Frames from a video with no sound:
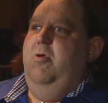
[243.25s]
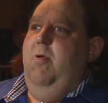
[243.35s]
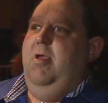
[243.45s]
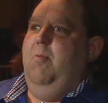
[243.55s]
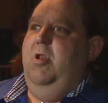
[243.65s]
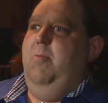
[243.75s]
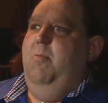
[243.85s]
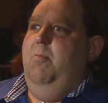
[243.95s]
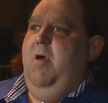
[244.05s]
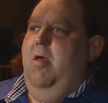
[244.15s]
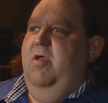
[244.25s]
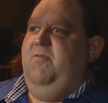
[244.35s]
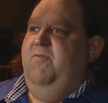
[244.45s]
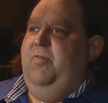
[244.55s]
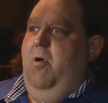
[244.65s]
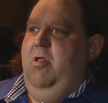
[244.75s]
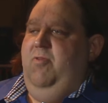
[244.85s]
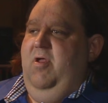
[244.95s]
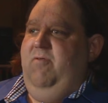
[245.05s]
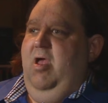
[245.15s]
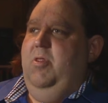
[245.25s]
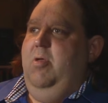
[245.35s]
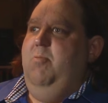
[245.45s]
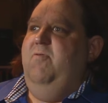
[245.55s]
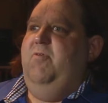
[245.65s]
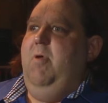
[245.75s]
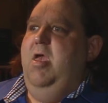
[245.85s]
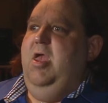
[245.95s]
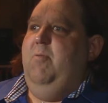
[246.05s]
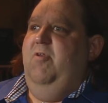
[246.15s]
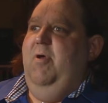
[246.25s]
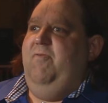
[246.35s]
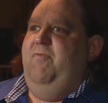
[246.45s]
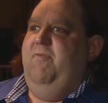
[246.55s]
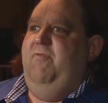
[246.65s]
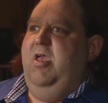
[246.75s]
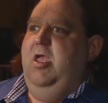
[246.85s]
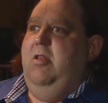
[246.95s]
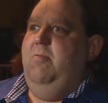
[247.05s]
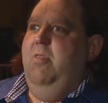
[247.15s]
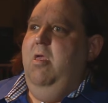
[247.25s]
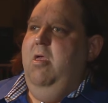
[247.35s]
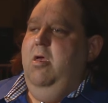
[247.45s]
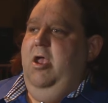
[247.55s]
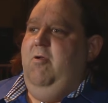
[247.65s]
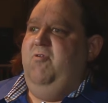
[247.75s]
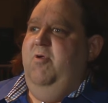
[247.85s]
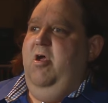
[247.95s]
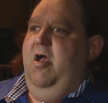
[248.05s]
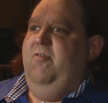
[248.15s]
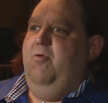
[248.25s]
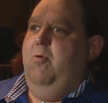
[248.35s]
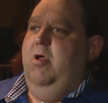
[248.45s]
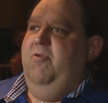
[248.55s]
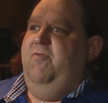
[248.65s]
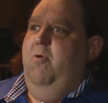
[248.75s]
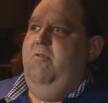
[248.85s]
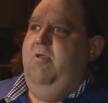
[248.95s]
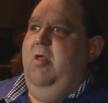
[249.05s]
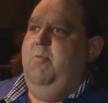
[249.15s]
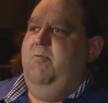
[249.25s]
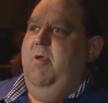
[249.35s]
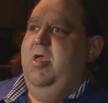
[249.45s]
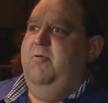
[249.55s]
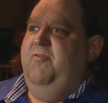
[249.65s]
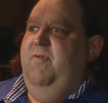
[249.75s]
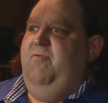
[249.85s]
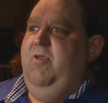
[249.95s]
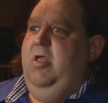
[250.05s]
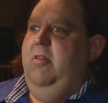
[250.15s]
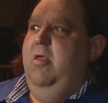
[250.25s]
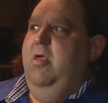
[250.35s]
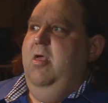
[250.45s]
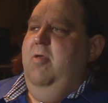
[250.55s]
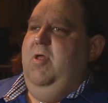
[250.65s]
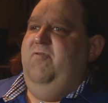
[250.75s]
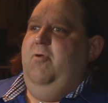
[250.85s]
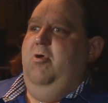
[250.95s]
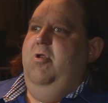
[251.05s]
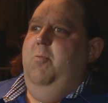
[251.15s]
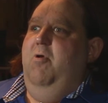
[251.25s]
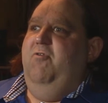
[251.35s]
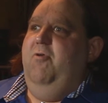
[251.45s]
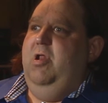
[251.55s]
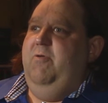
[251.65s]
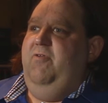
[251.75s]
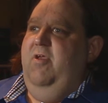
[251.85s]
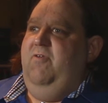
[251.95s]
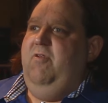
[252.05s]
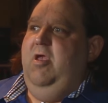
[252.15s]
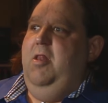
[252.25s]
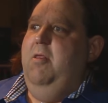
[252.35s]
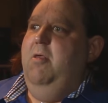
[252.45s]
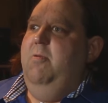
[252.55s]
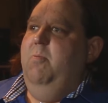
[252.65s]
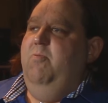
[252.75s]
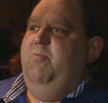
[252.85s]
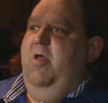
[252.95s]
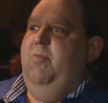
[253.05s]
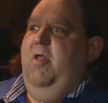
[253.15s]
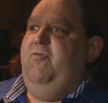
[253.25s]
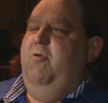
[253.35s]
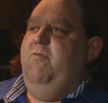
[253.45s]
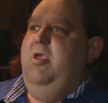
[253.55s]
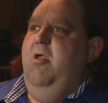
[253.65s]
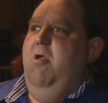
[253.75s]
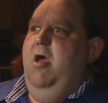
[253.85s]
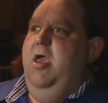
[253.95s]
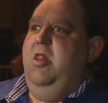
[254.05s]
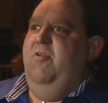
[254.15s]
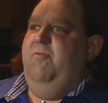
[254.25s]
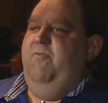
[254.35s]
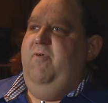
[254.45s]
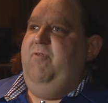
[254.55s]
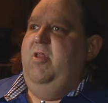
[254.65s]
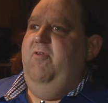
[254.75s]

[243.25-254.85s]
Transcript: doing it when I, I lived in Florida at that time. Then I moved to Macon when I was about 15. I graduated high school when I was 14. I moved to Macon when I was 15. And then I started going to Mercer when I was 16. But that sort of year hiatus from 15